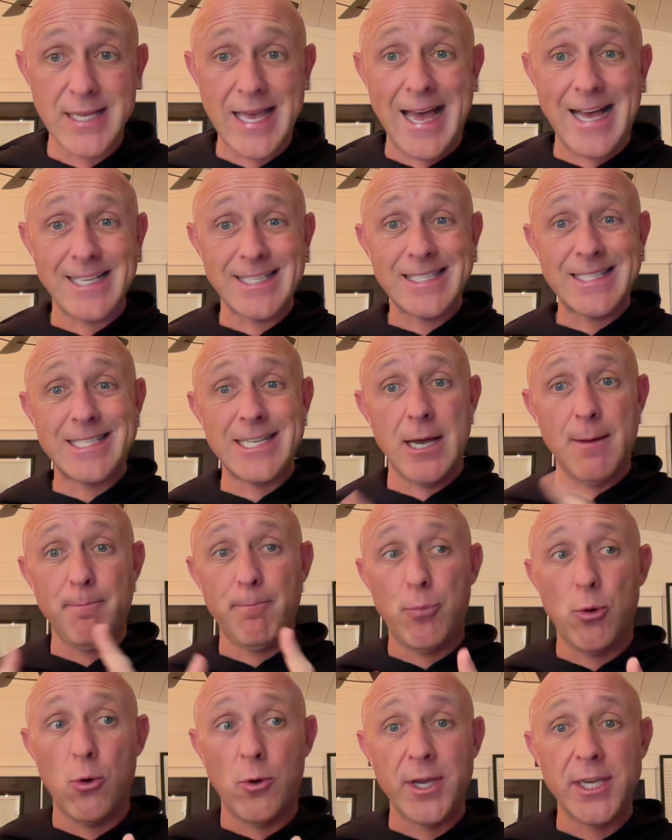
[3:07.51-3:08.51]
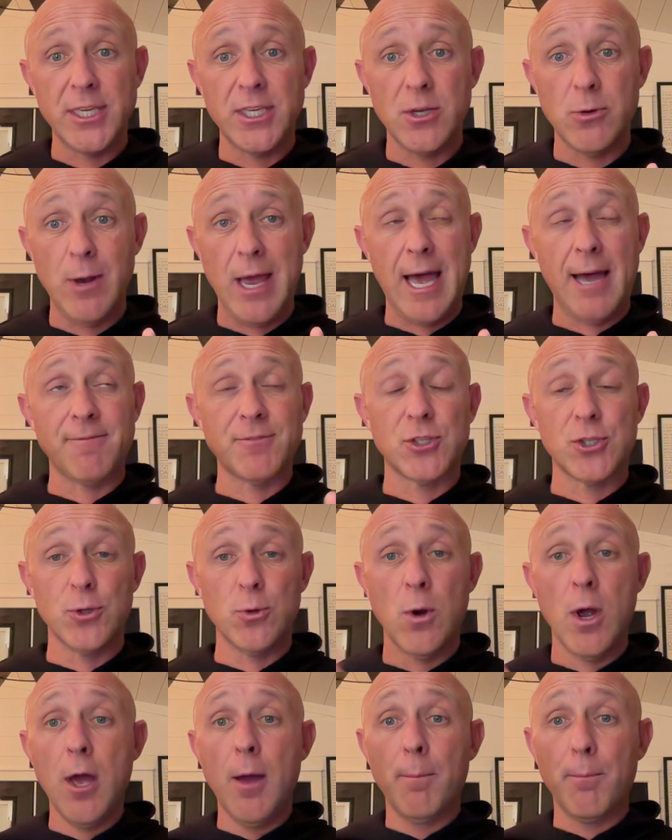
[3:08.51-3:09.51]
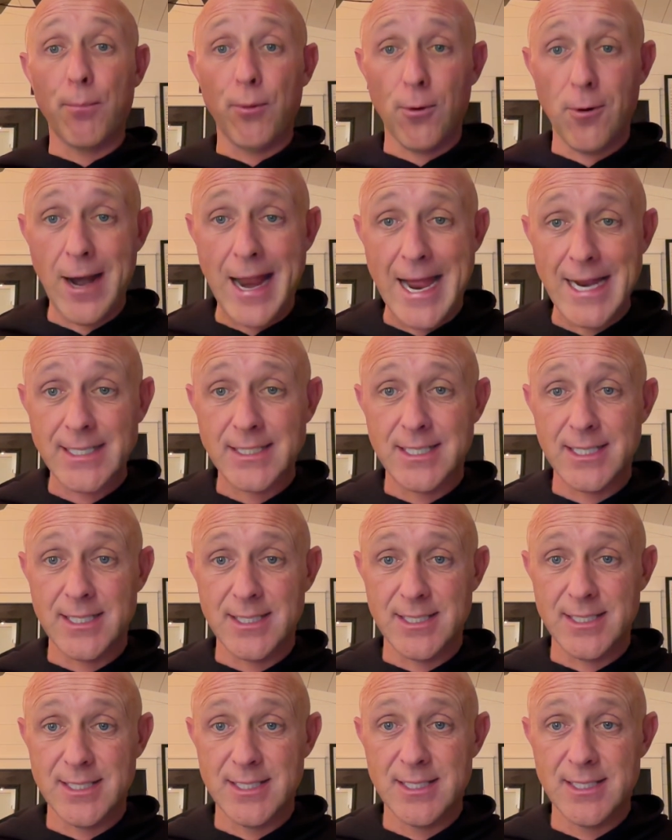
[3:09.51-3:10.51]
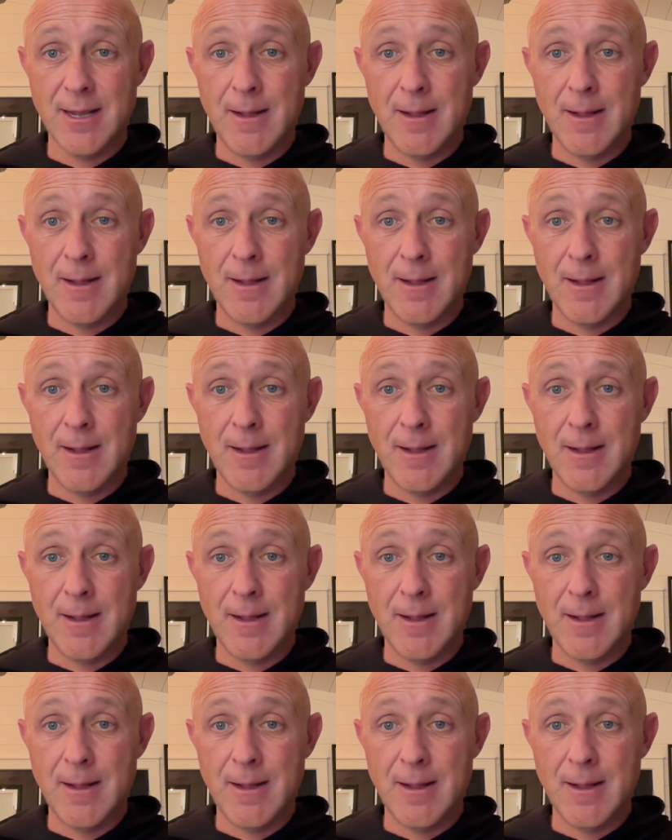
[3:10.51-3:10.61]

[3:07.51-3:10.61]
At some point, you have to practice.